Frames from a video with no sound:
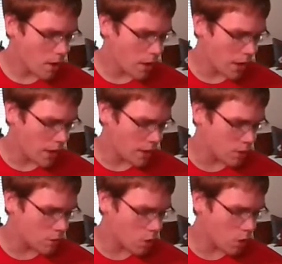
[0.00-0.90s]
And
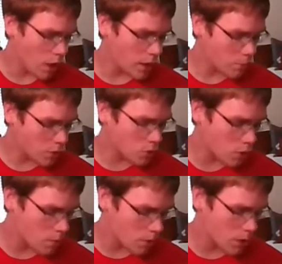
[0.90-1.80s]
overall, I
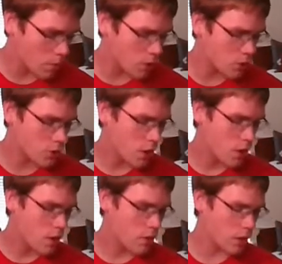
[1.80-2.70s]
enjoy pretty much.
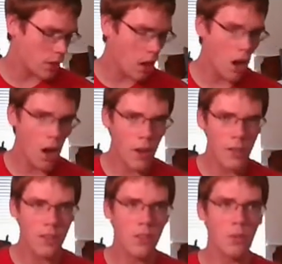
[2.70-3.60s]
The
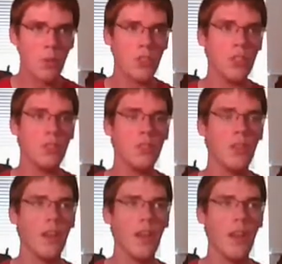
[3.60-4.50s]
cons, which
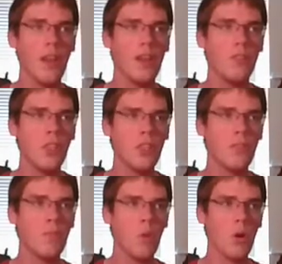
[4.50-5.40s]
is
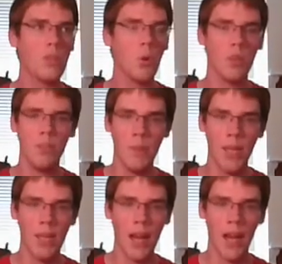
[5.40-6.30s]
just more towards
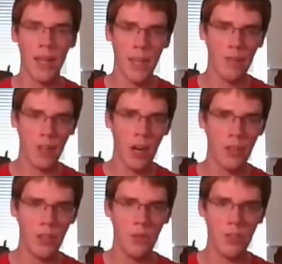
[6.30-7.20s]
me, I never
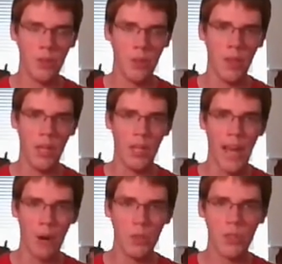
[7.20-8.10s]
got used to the
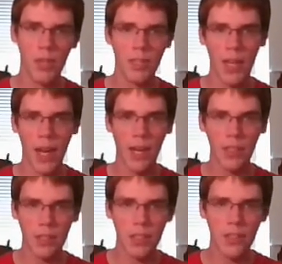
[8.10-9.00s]
counter
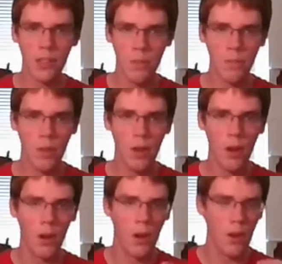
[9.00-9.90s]
attack system,
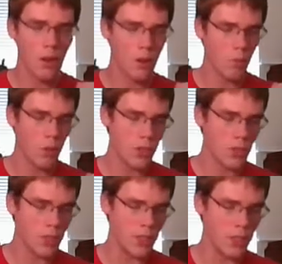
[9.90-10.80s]

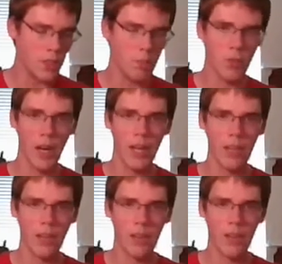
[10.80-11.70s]
which is to
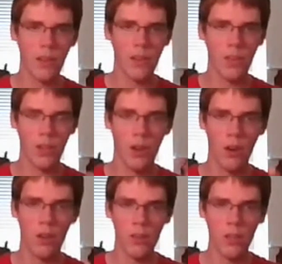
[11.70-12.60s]
break the
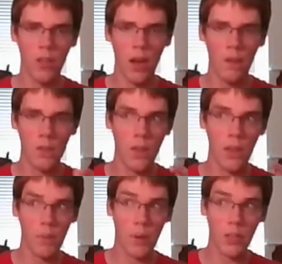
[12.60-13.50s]
guard of
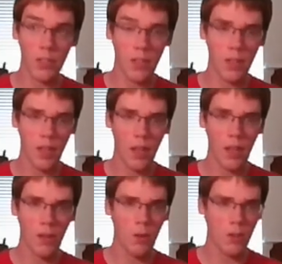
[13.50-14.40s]
another person
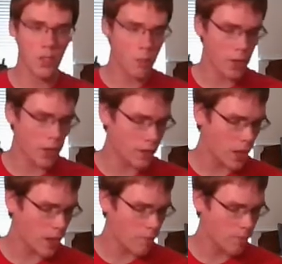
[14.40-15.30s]
or something like
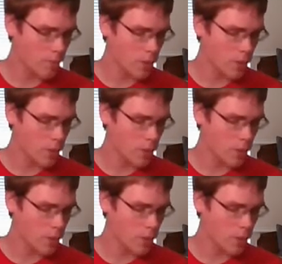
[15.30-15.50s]
that.